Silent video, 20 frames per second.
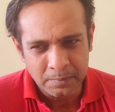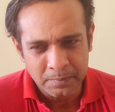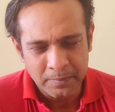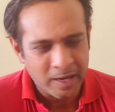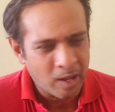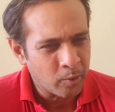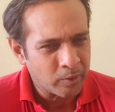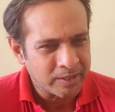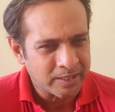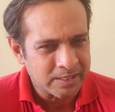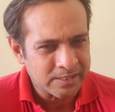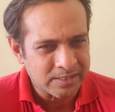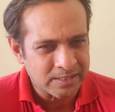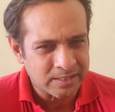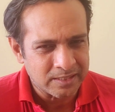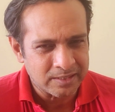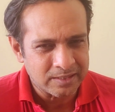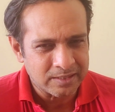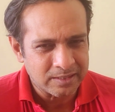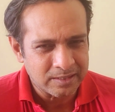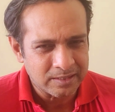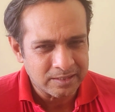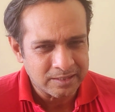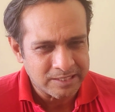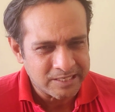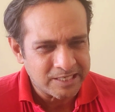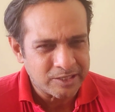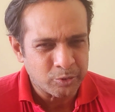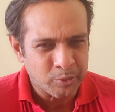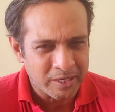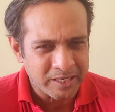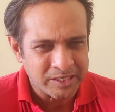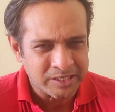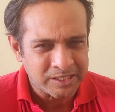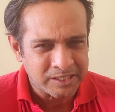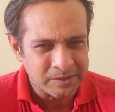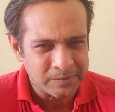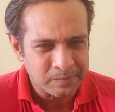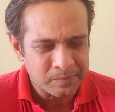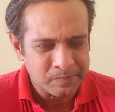nowadays in
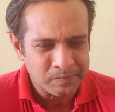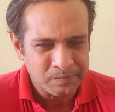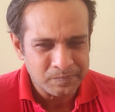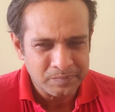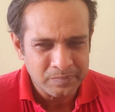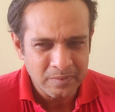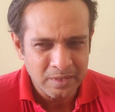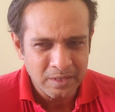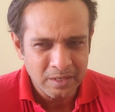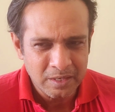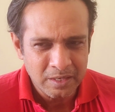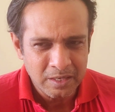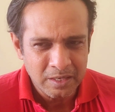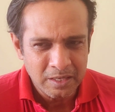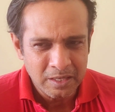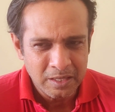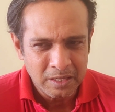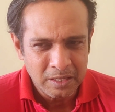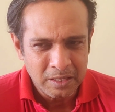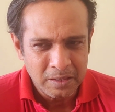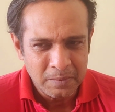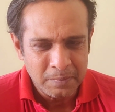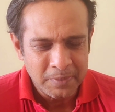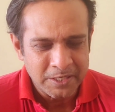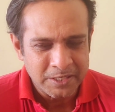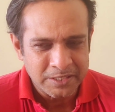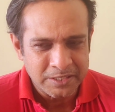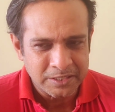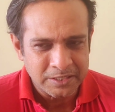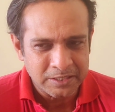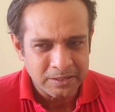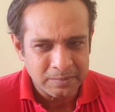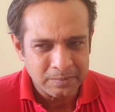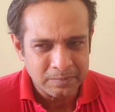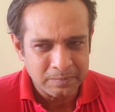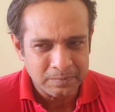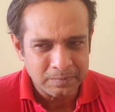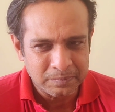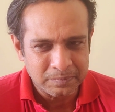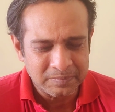T20. But
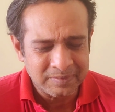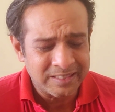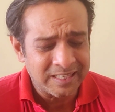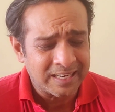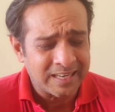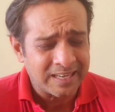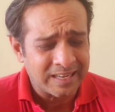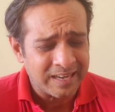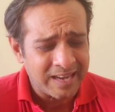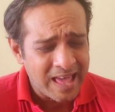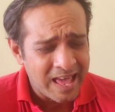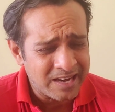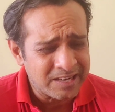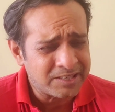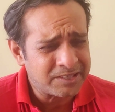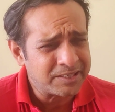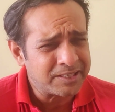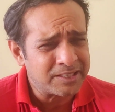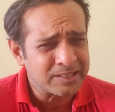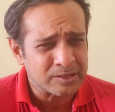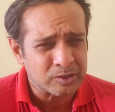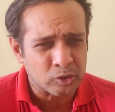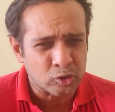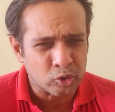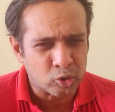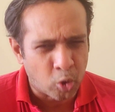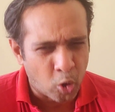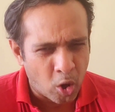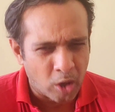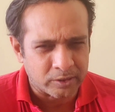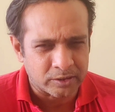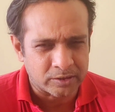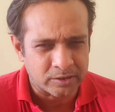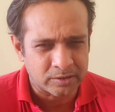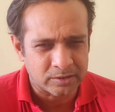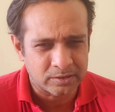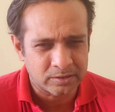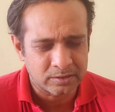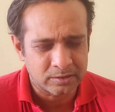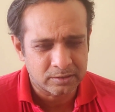the clarity and
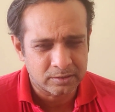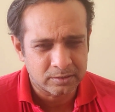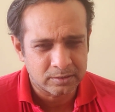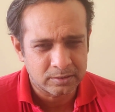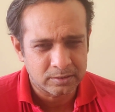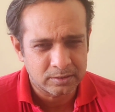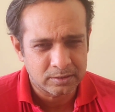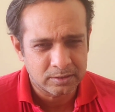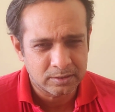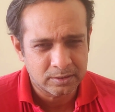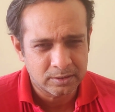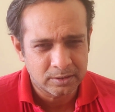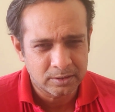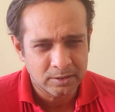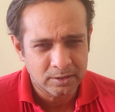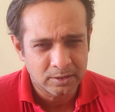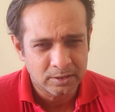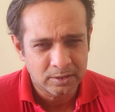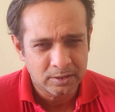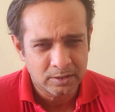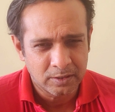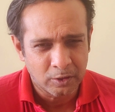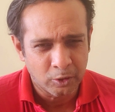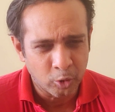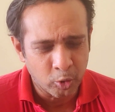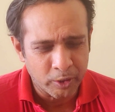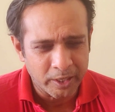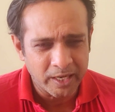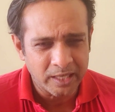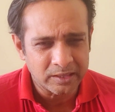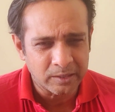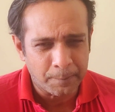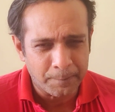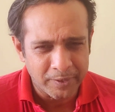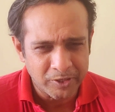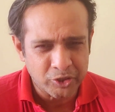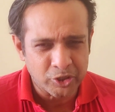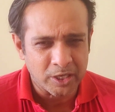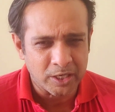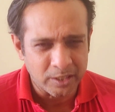thought, looking at the
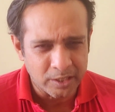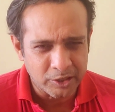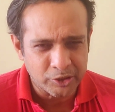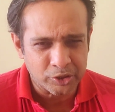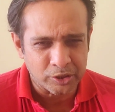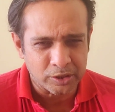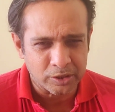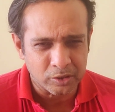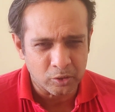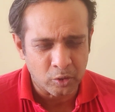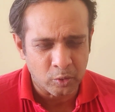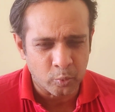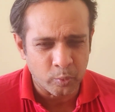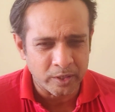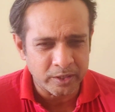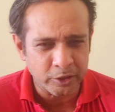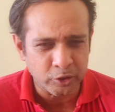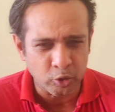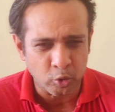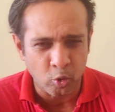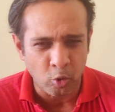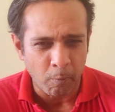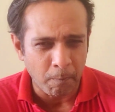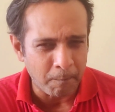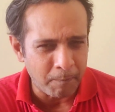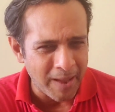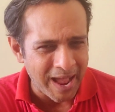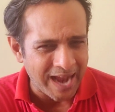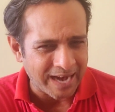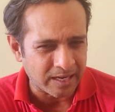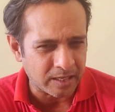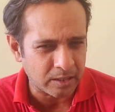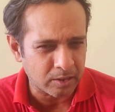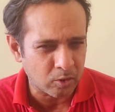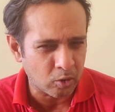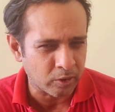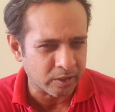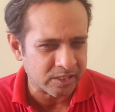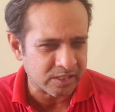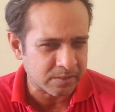pitch condition on whether to go back
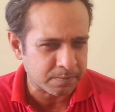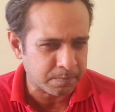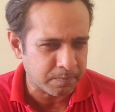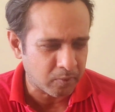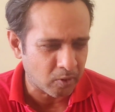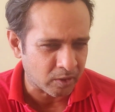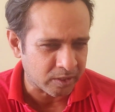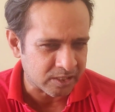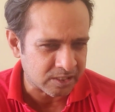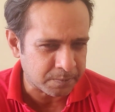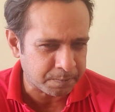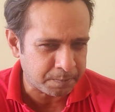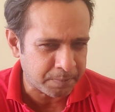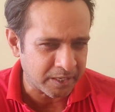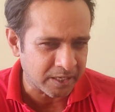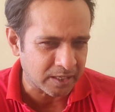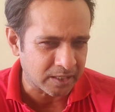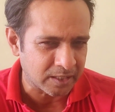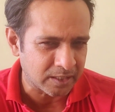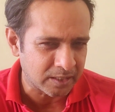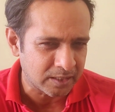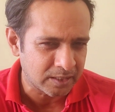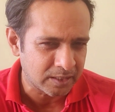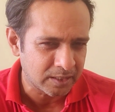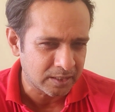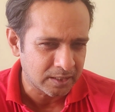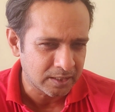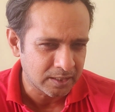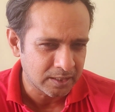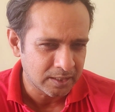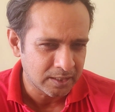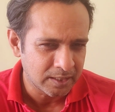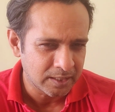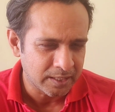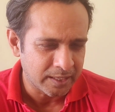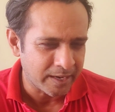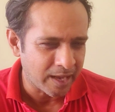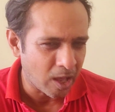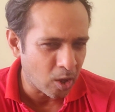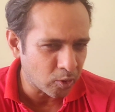on a spinner
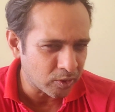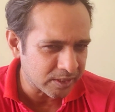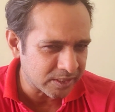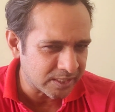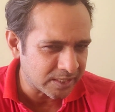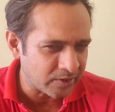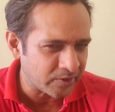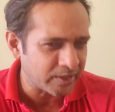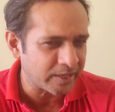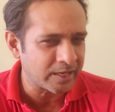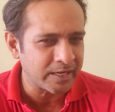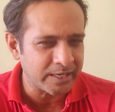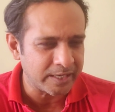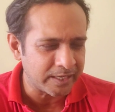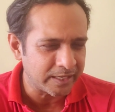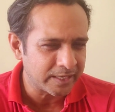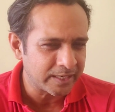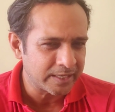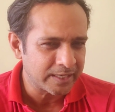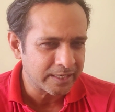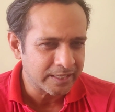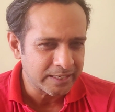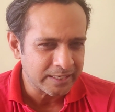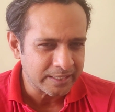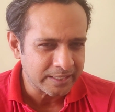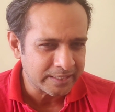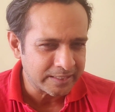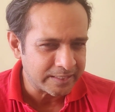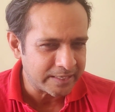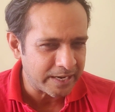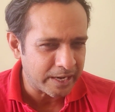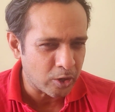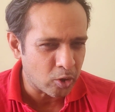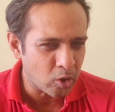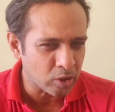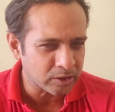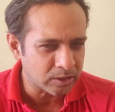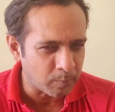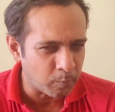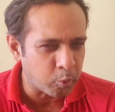and how does he really take
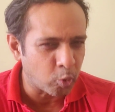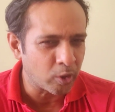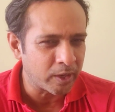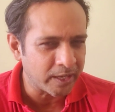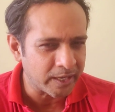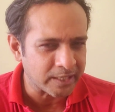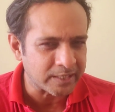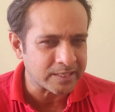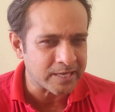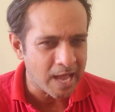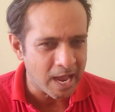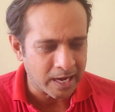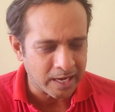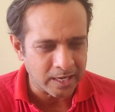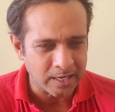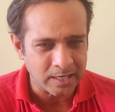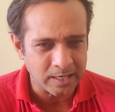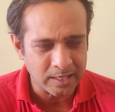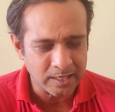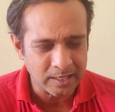on the bowling attack,